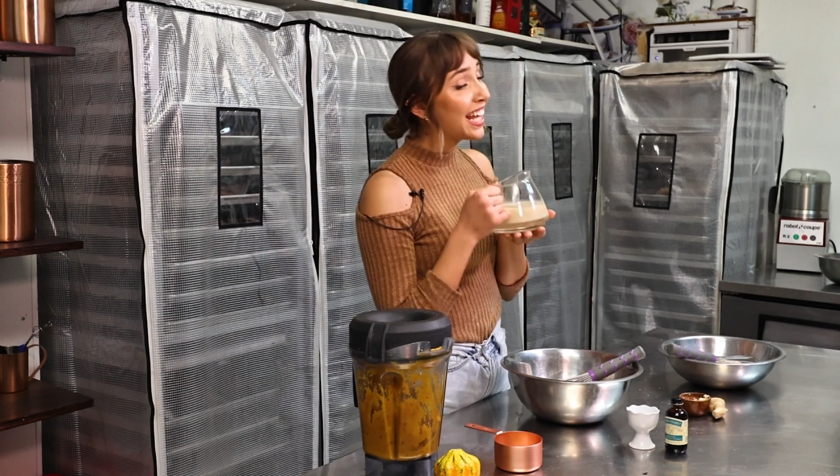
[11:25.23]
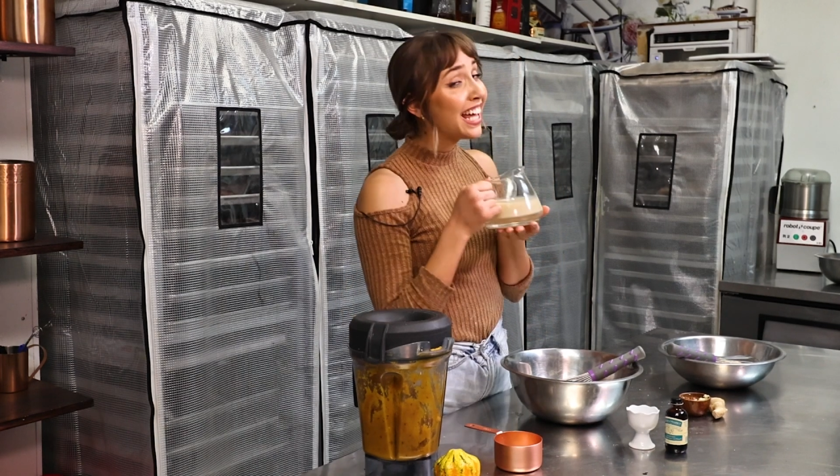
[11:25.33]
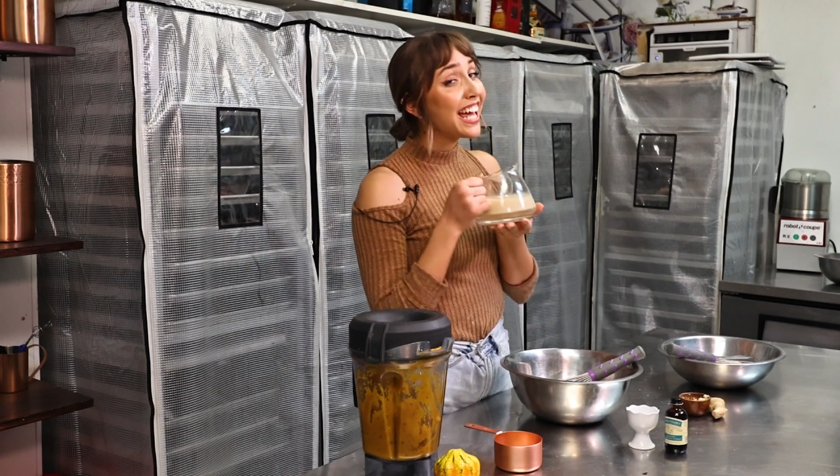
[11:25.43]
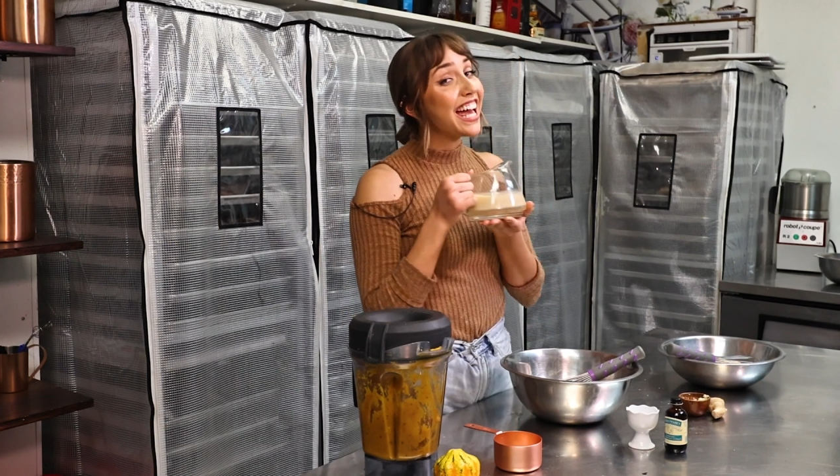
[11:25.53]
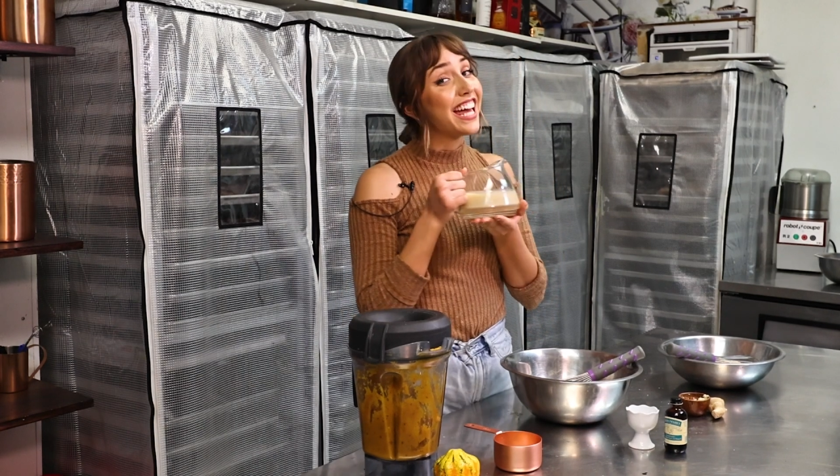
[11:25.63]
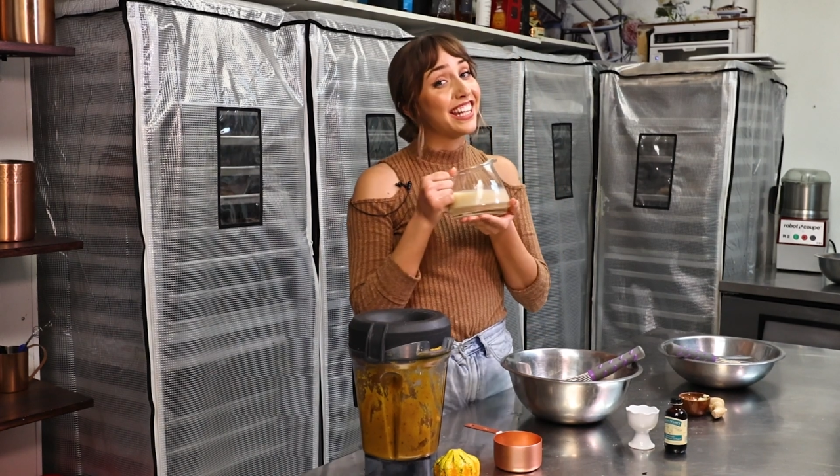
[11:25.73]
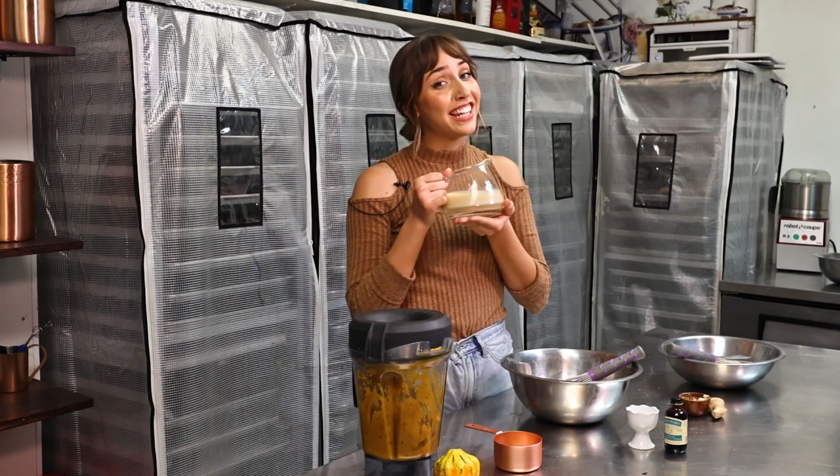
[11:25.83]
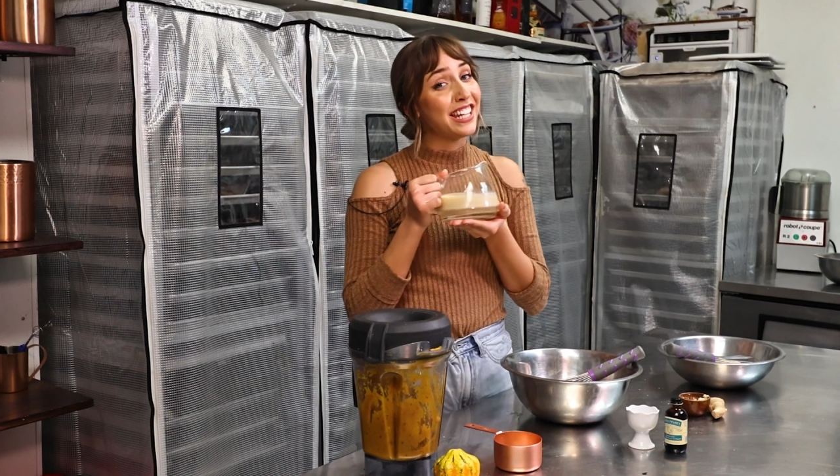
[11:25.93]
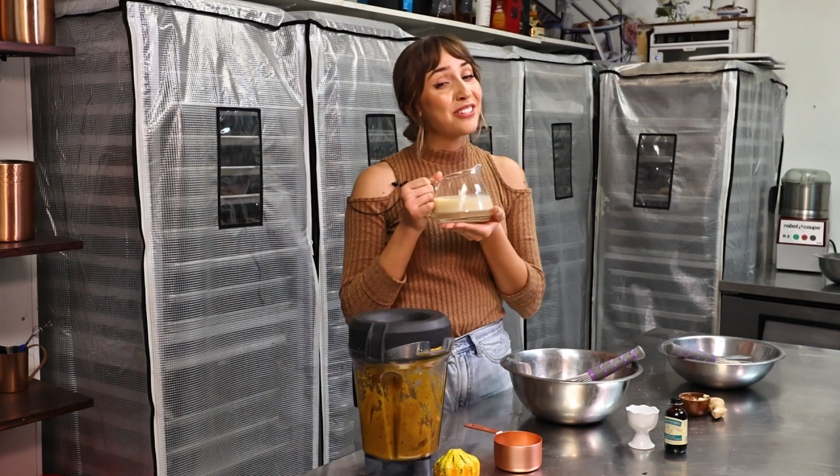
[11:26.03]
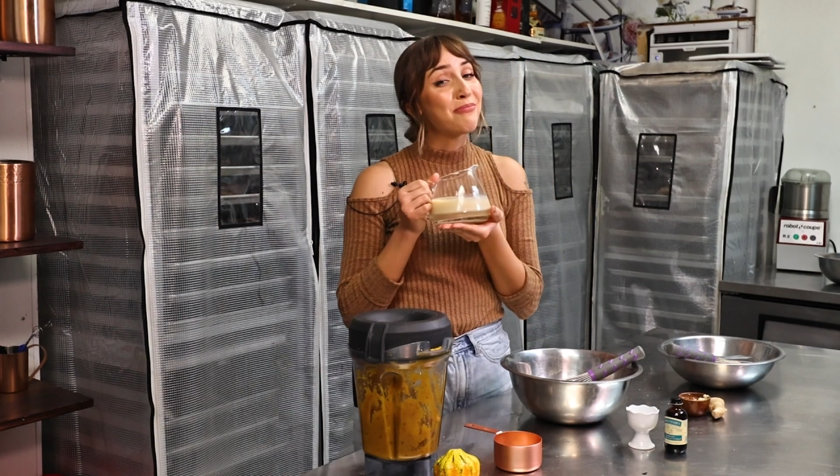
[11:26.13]
And this
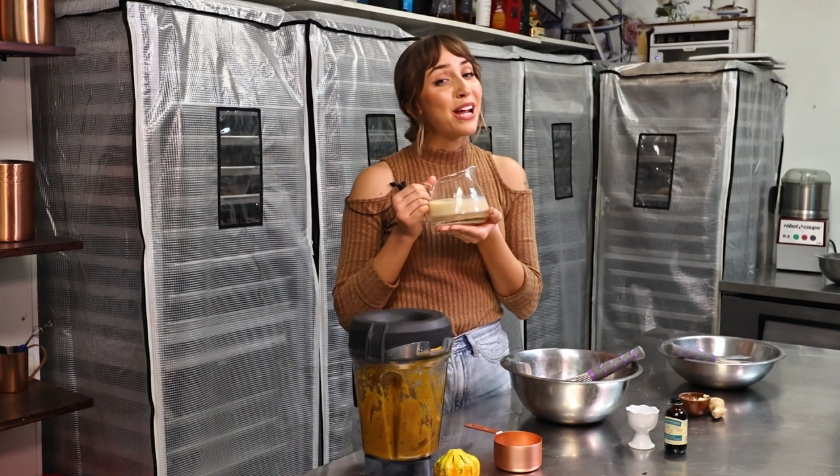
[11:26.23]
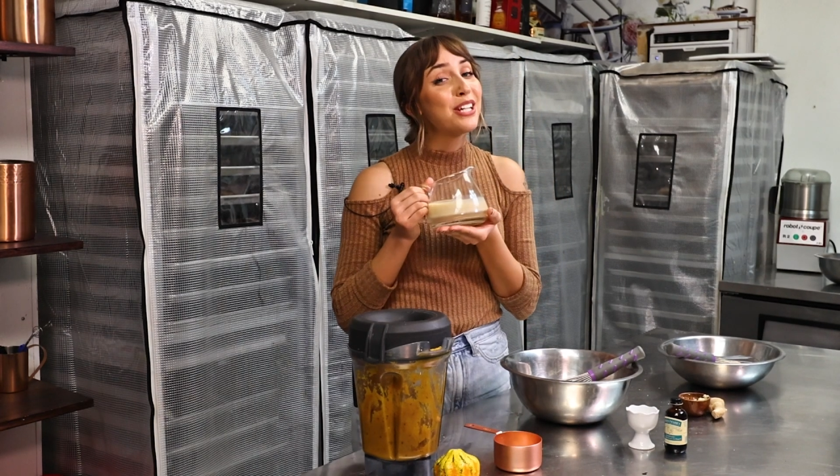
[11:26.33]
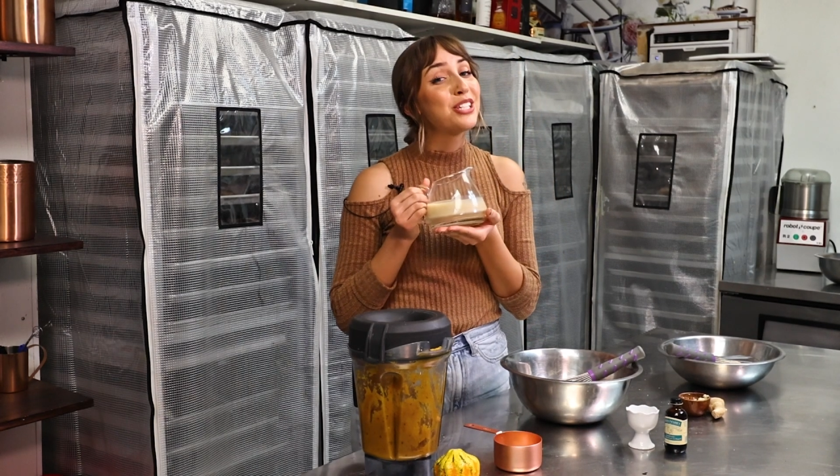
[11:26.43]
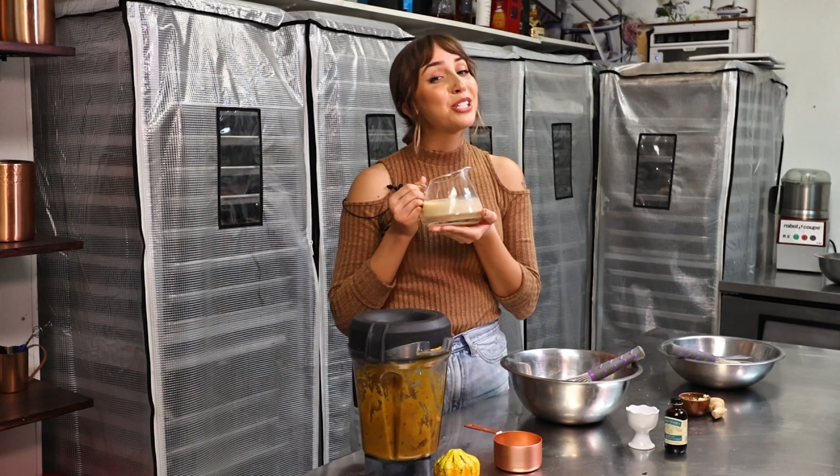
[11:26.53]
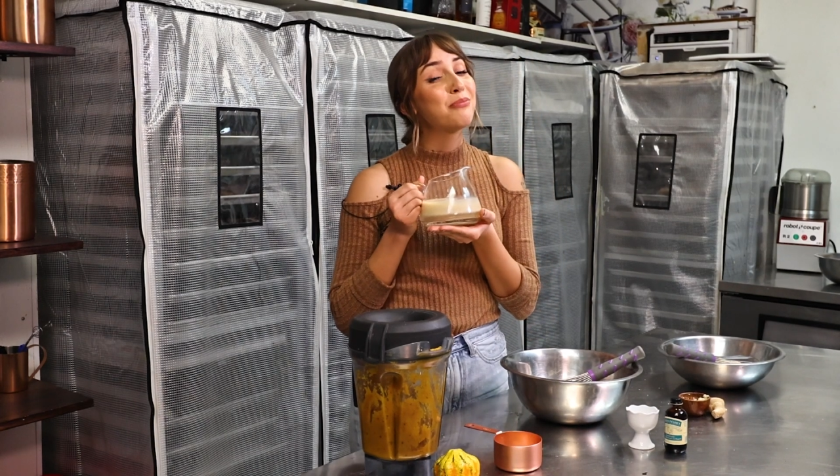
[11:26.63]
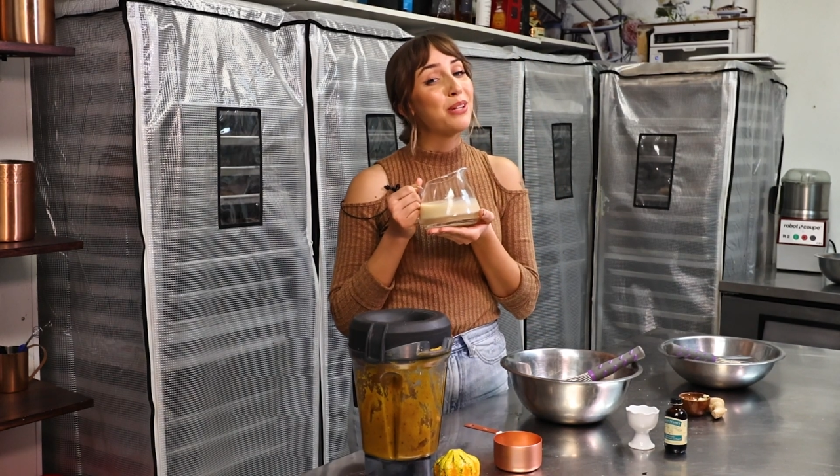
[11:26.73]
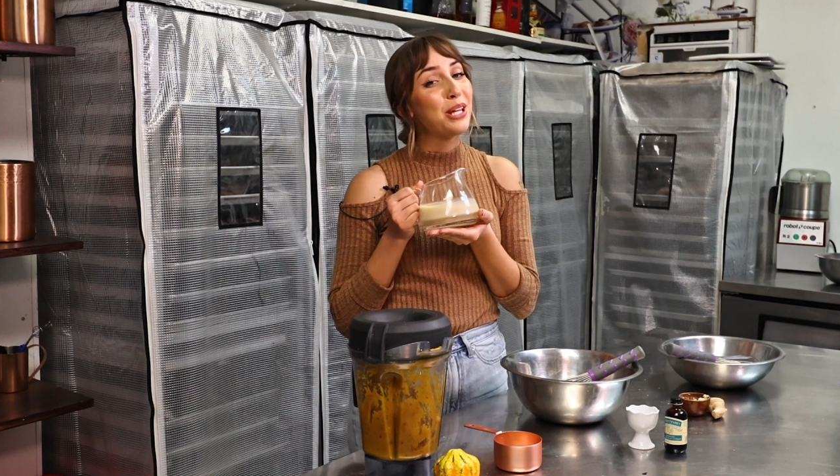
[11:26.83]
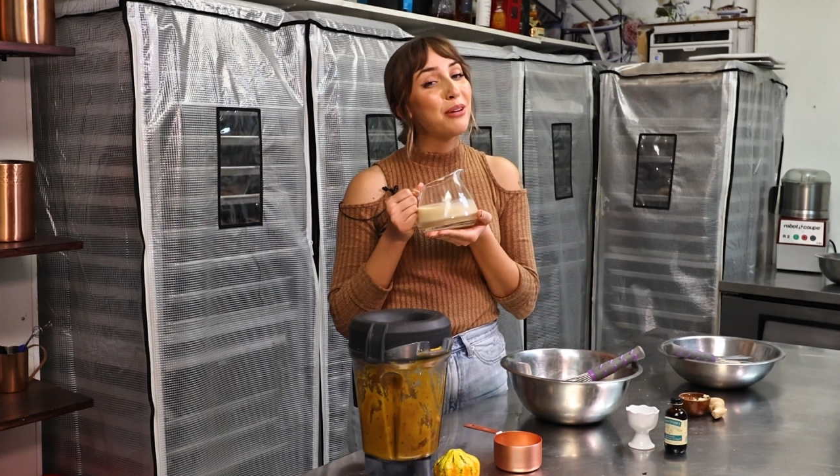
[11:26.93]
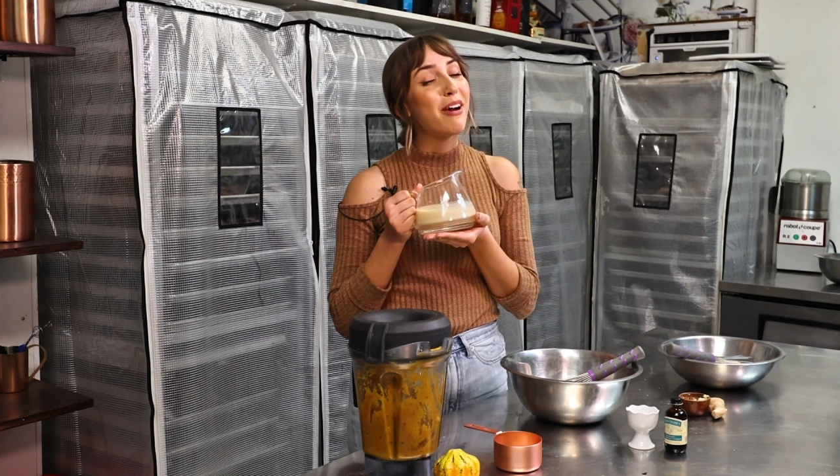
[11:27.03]
might just be my